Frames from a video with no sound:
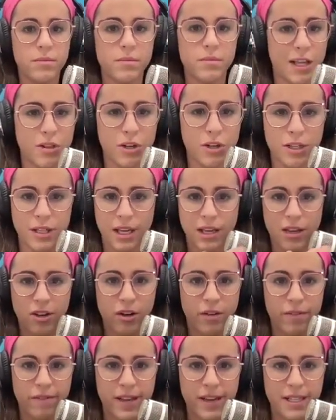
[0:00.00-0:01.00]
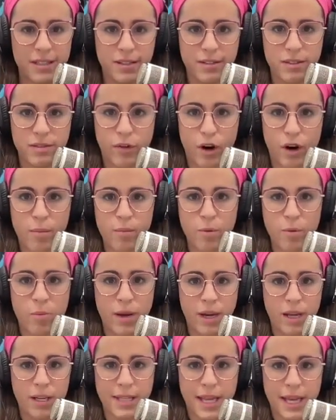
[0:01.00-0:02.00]
I looked at your faces for a
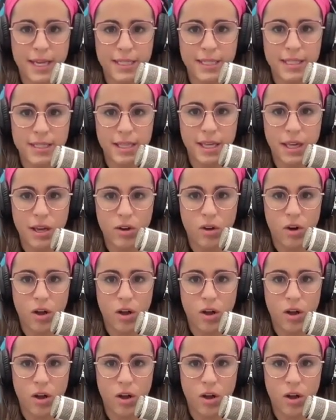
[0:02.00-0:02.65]
moment because I can see